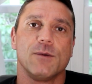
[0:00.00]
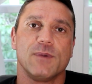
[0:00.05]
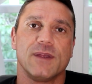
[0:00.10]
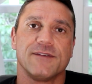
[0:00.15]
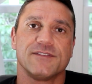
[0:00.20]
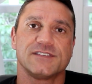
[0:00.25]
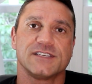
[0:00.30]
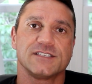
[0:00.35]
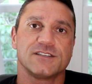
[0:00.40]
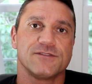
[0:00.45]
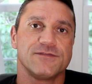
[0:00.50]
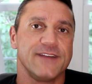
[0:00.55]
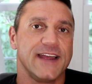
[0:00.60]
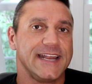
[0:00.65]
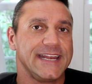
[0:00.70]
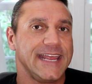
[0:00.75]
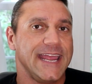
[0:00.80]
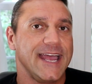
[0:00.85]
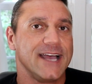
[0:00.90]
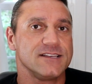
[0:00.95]
that we have essential
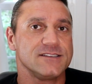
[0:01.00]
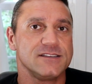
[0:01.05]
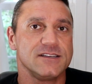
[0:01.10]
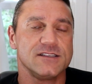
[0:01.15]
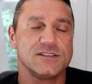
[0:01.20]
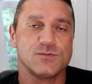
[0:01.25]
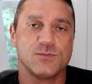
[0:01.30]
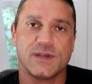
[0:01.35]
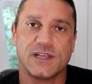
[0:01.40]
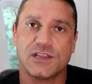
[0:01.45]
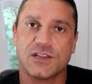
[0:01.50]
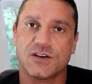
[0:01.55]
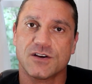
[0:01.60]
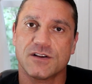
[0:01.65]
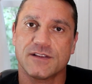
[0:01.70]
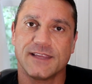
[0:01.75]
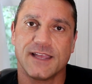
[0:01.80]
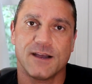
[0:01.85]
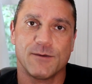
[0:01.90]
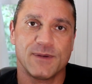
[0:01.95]
fatty acids. We
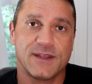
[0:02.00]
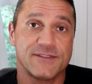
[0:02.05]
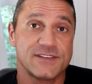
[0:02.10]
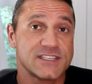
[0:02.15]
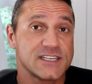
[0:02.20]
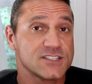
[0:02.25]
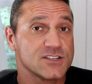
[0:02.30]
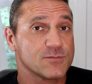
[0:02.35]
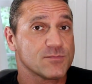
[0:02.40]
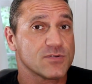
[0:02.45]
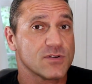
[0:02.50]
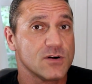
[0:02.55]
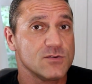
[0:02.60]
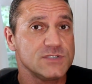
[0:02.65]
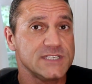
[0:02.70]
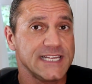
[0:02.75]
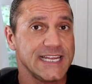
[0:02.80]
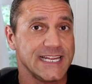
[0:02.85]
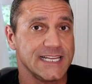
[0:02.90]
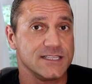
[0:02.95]
learned that we have essential
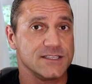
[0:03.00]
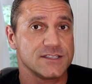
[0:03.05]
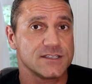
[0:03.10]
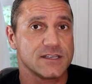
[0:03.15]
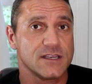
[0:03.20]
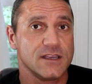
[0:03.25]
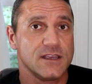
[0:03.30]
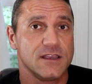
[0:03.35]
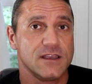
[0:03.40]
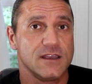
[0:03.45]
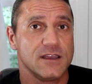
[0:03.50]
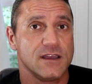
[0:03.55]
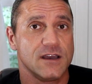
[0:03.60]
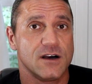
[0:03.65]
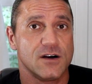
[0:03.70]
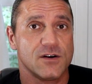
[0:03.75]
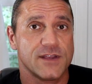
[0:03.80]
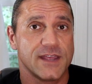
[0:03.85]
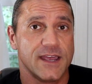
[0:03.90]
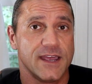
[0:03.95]
proteins,
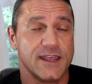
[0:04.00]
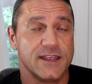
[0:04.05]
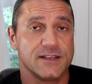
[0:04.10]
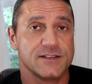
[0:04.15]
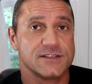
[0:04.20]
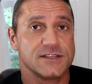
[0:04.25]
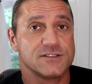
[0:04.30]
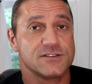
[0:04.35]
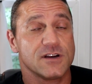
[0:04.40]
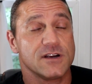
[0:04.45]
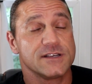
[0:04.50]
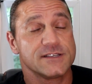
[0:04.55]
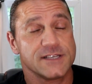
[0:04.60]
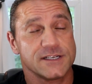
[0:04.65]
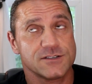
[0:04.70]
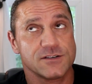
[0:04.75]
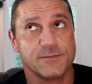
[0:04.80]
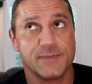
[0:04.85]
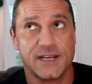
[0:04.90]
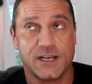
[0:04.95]
okay?
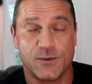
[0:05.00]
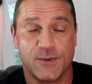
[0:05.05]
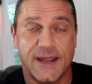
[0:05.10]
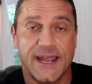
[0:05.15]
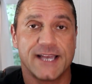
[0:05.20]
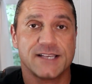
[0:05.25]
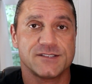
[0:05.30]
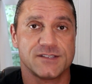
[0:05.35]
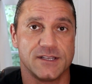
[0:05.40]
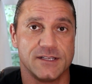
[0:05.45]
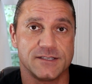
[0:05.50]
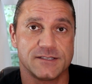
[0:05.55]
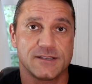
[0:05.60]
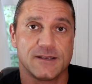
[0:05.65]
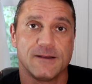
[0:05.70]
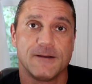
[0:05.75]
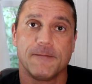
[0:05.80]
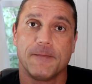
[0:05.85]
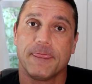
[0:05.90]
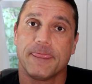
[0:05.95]
Essential amino
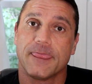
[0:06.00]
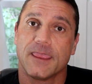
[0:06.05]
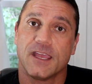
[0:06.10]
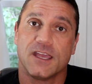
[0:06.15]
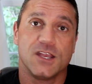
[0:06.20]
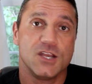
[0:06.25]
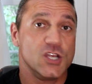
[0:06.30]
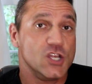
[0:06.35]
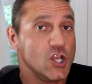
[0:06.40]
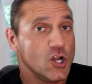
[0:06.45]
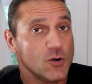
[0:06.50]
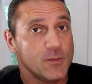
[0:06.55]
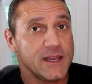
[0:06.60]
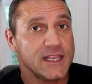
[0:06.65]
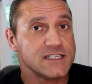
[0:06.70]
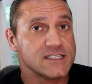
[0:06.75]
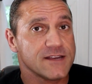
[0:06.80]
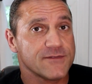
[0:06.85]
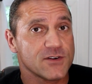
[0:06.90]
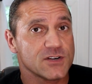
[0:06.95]
acids.
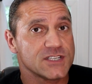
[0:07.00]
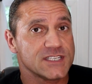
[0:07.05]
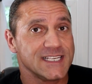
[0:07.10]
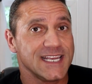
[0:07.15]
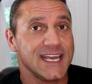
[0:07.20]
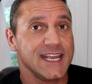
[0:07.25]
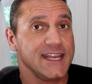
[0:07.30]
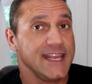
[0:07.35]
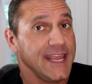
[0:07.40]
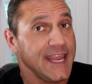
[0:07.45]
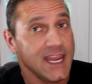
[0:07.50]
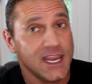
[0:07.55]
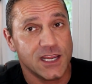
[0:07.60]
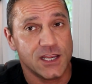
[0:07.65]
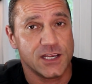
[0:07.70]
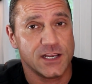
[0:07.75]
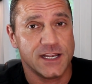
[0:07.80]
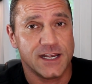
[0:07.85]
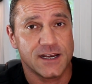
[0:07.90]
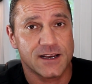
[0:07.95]
Nobody's ever said, hey,
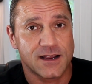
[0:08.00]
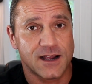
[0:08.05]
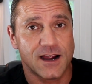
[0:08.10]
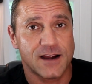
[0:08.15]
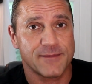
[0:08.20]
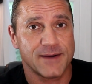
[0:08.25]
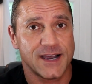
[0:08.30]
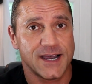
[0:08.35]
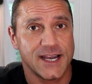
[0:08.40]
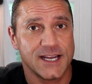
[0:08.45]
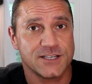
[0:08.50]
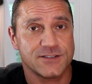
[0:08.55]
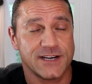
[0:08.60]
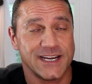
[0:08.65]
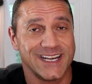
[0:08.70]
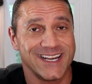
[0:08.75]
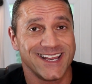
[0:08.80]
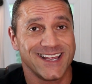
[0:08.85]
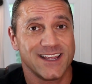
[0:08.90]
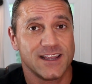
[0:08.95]
you need a
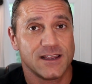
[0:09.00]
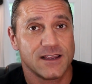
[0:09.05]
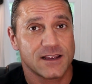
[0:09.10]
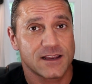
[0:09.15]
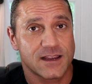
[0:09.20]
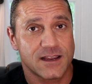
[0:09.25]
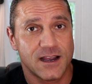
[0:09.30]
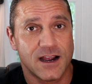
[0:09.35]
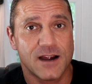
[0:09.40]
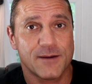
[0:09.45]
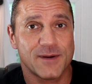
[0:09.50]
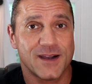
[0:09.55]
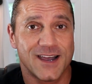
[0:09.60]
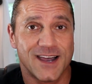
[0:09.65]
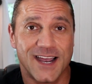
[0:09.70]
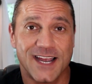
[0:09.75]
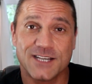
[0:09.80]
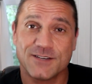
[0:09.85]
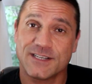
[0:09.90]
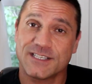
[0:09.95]
carbohydrate.
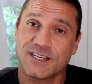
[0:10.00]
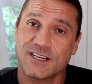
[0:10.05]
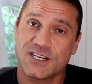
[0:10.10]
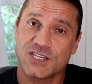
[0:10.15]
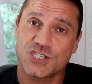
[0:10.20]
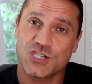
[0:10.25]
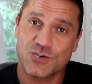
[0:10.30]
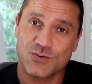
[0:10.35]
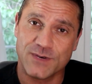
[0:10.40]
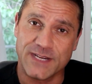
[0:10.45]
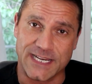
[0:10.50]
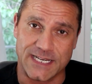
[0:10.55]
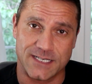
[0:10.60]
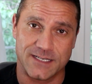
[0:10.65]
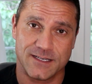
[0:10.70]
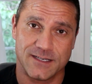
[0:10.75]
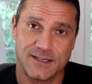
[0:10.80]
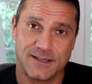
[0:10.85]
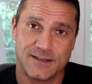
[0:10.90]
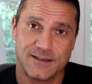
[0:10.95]
Carbohydrates are a
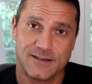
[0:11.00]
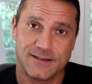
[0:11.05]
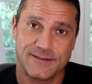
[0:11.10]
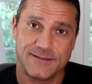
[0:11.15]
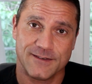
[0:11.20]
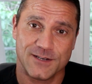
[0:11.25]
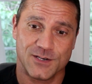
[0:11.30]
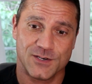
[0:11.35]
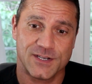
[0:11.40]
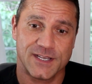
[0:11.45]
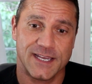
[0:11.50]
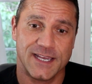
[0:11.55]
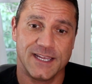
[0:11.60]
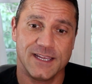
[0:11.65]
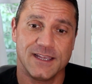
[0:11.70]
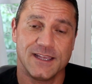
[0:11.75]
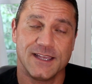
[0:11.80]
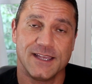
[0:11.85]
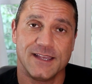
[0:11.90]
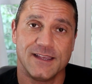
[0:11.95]
treat,
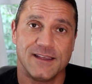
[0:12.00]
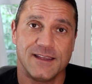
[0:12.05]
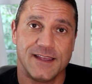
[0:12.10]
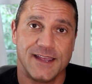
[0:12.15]
okay?